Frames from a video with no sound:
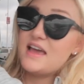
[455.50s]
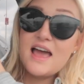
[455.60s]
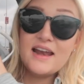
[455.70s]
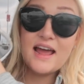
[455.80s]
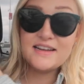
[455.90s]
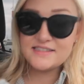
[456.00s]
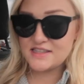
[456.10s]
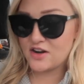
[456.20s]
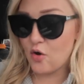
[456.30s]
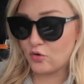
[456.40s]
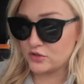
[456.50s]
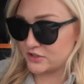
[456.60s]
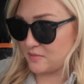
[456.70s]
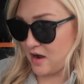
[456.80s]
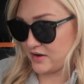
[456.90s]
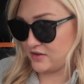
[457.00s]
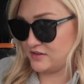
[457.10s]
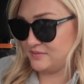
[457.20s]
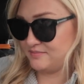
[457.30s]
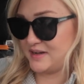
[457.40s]
And it's their older
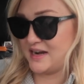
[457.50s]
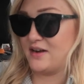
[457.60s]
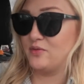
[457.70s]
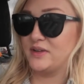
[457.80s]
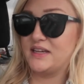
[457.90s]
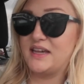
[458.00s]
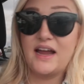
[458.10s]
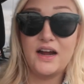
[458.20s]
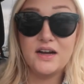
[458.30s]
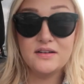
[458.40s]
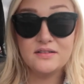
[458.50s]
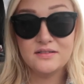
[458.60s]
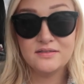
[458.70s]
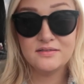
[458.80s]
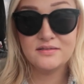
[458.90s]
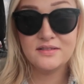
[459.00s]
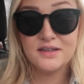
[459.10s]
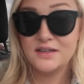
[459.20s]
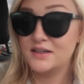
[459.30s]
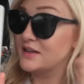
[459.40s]
model, but I don't really care.
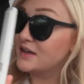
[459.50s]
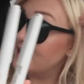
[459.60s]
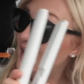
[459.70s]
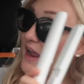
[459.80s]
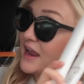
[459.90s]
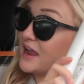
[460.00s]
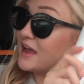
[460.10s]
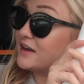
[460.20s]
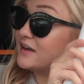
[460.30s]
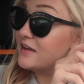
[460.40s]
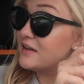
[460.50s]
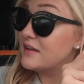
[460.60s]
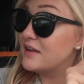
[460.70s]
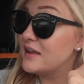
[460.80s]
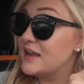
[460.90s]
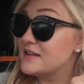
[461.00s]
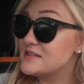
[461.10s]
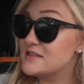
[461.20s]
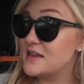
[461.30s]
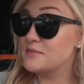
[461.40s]
And it
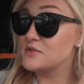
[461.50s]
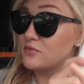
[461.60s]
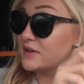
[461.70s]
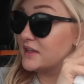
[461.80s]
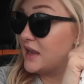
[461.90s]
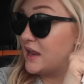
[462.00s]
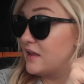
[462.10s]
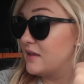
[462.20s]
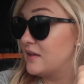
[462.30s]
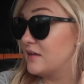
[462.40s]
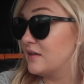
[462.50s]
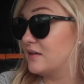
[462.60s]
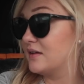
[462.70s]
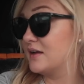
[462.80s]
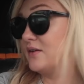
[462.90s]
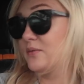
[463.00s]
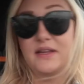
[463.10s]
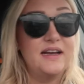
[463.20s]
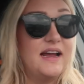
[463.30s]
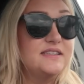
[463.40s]
seems really,
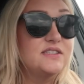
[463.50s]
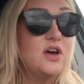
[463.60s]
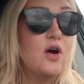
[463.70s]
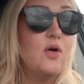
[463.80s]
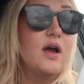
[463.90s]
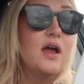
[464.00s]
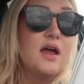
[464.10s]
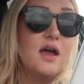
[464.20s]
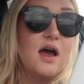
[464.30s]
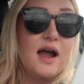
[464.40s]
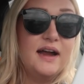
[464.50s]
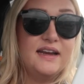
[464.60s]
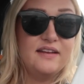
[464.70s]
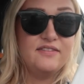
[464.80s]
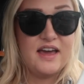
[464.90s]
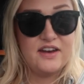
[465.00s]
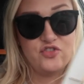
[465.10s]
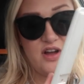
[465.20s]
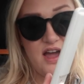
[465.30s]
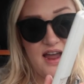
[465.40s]
really nice. So I'm gonna give that a
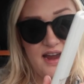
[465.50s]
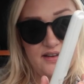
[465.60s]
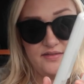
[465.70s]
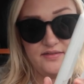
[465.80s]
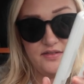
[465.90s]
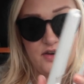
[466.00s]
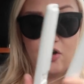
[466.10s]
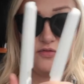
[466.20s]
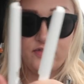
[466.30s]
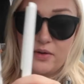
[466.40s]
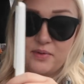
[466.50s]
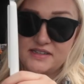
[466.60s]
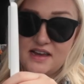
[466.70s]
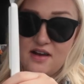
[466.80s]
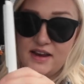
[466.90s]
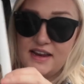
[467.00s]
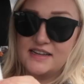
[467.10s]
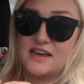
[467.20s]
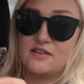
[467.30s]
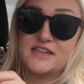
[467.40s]
try. Hopefully it works out. It
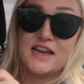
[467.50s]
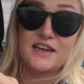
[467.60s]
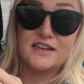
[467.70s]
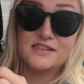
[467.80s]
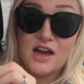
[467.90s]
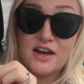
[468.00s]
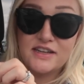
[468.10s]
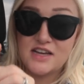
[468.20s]
is outdated. It's got a